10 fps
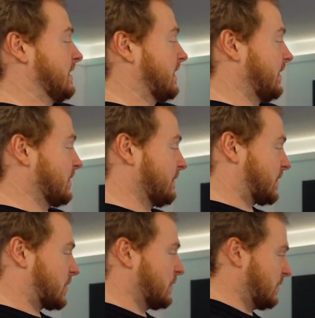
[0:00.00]
kind of
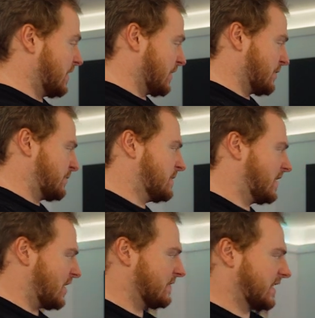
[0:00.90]
studio
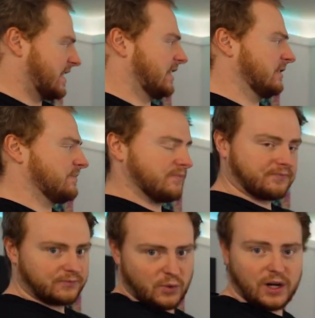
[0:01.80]
over here
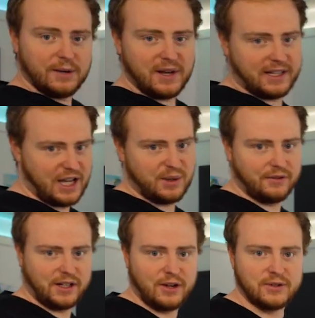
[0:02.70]
where I make
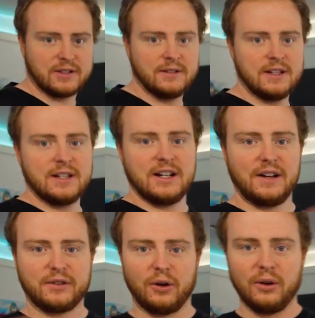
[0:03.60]
gaming videos.
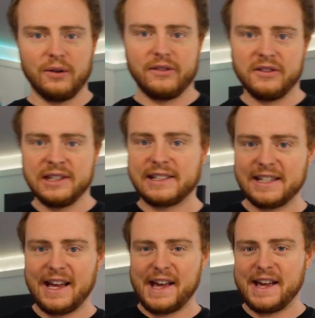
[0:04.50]
I've got this
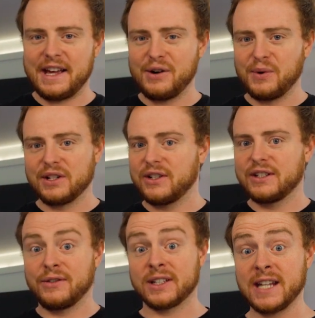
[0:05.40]
set here, which
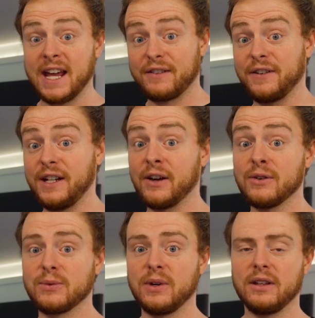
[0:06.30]
is for tech
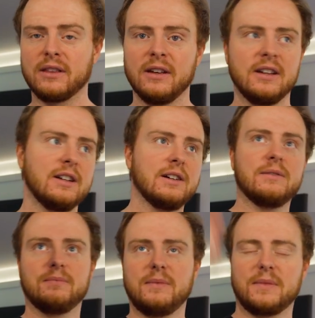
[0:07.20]
videos with
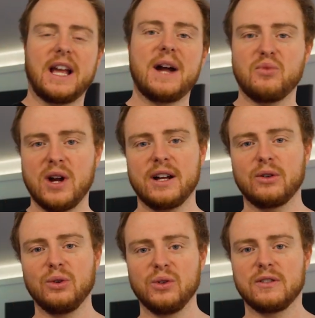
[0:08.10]
camera
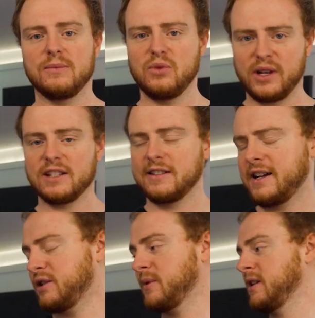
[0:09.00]
angles, and we'll get to
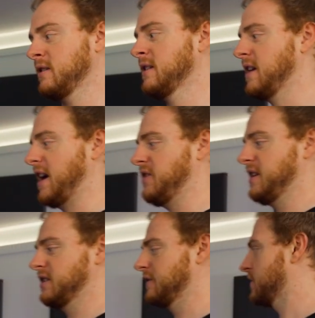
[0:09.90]
that in a minute. And
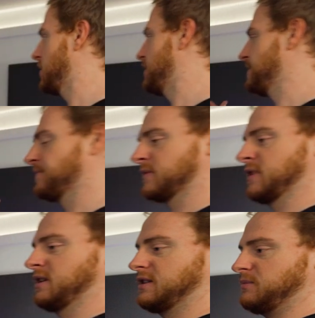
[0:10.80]
then I've got
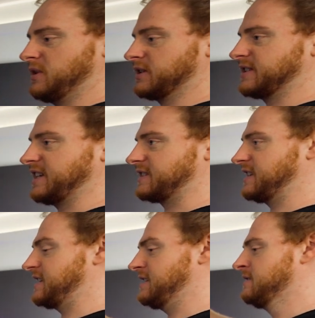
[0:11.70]
my
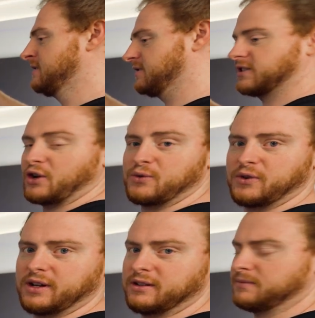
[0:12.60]
settee,
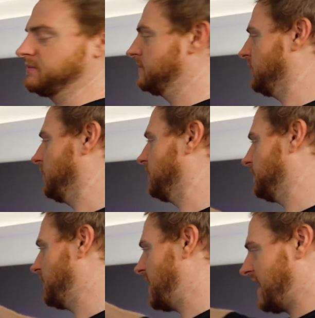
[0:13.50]
sofa,
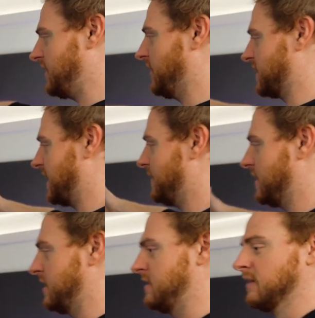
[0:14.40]
and the
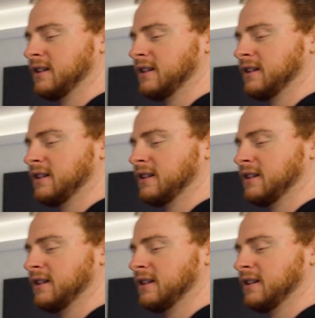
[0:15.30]
TV.